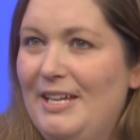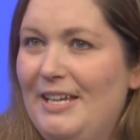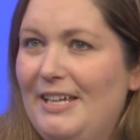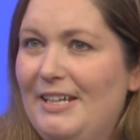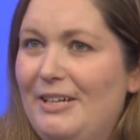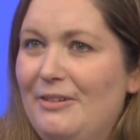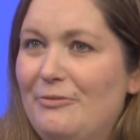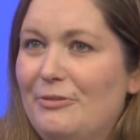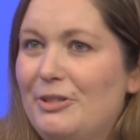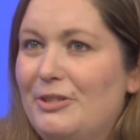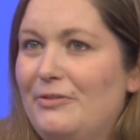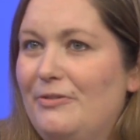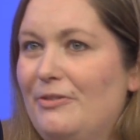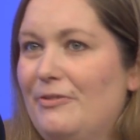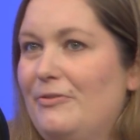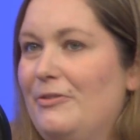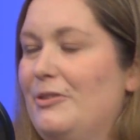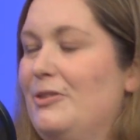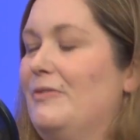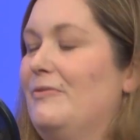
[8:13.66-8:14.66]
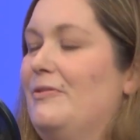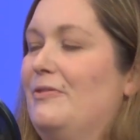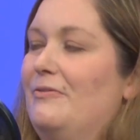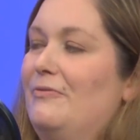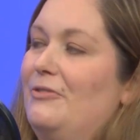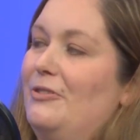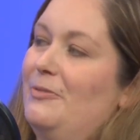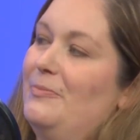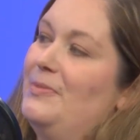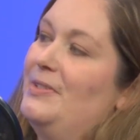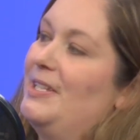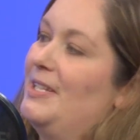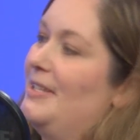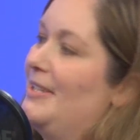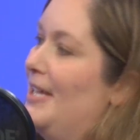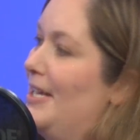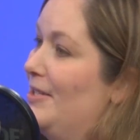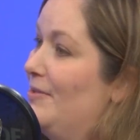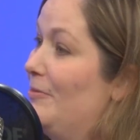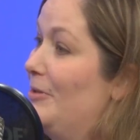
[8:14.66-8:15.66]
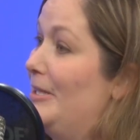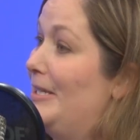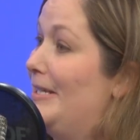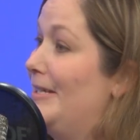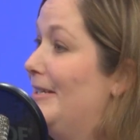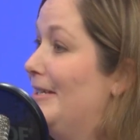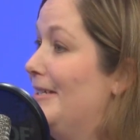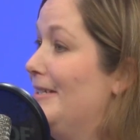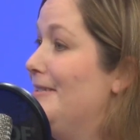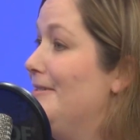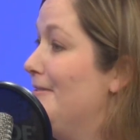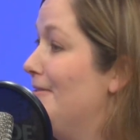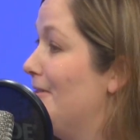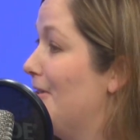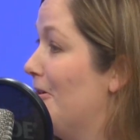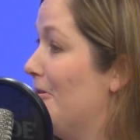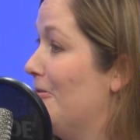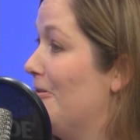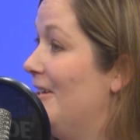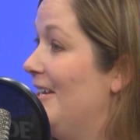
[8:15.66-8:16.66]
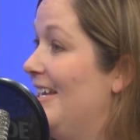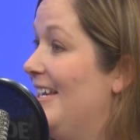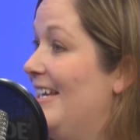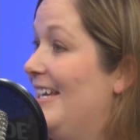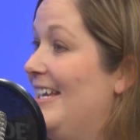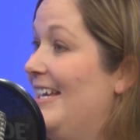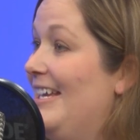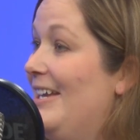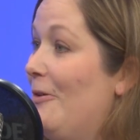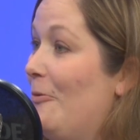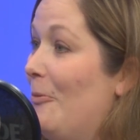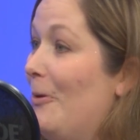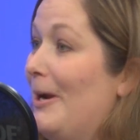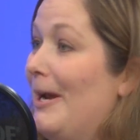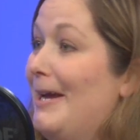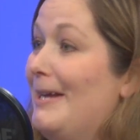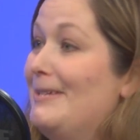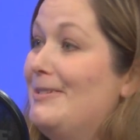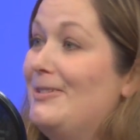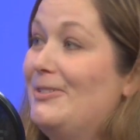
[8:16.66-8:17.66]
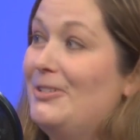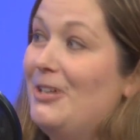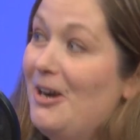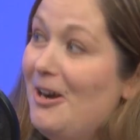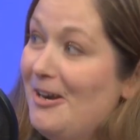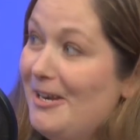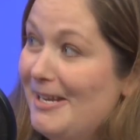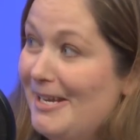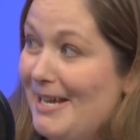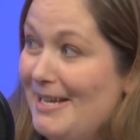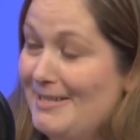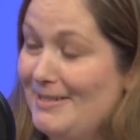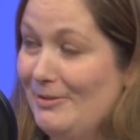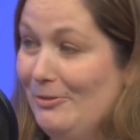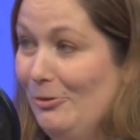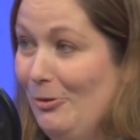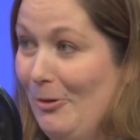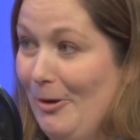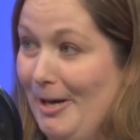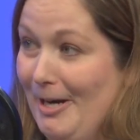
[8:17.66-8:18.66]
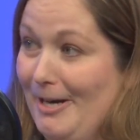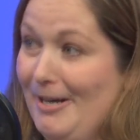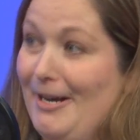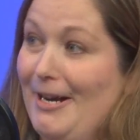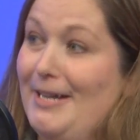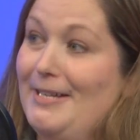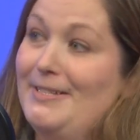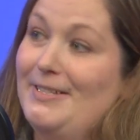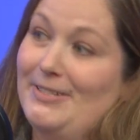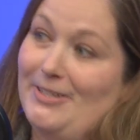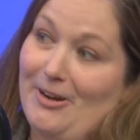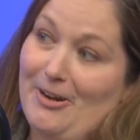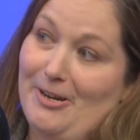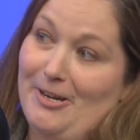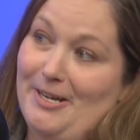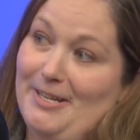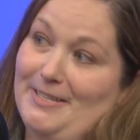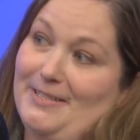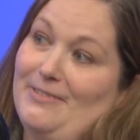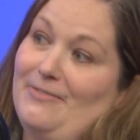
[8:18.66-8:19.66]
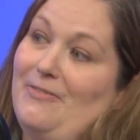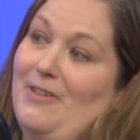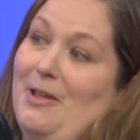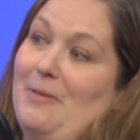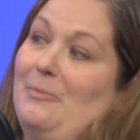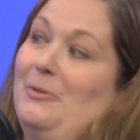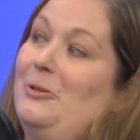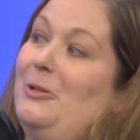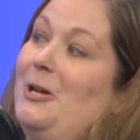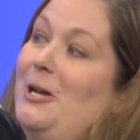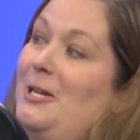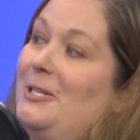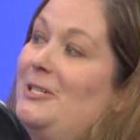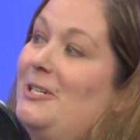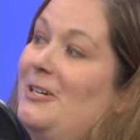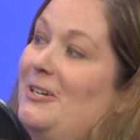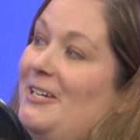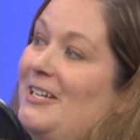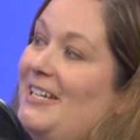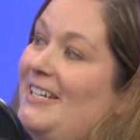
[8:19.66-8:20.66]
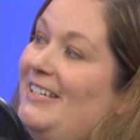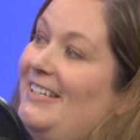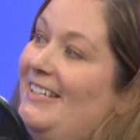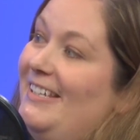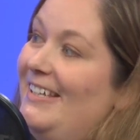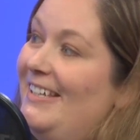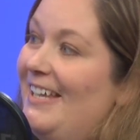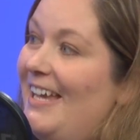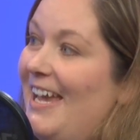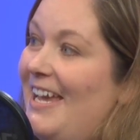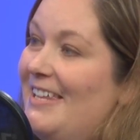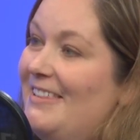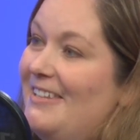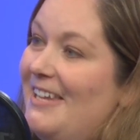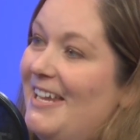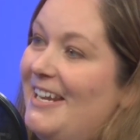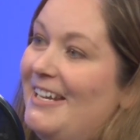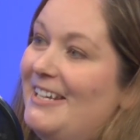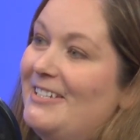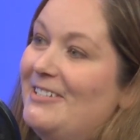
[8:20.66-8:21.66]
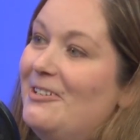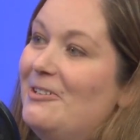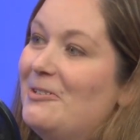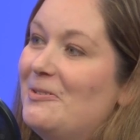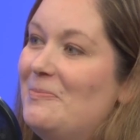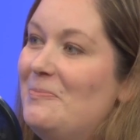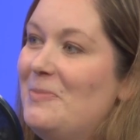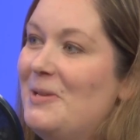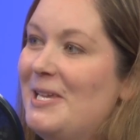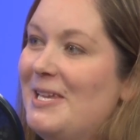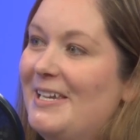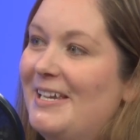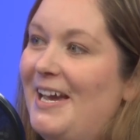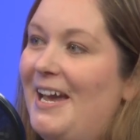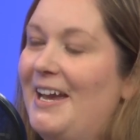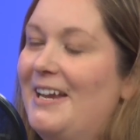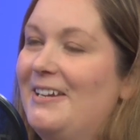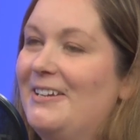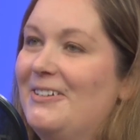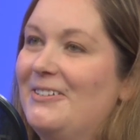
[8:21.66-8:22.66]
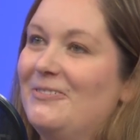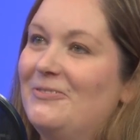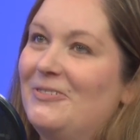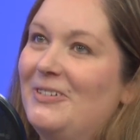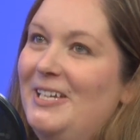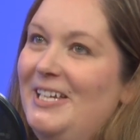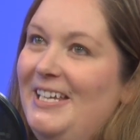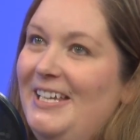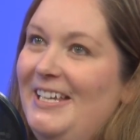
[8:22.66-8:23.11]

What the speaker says: and I worked for a few different firms that's what they did. So when I started as a lawyer, I started as a family law attorney. And then it took me kind of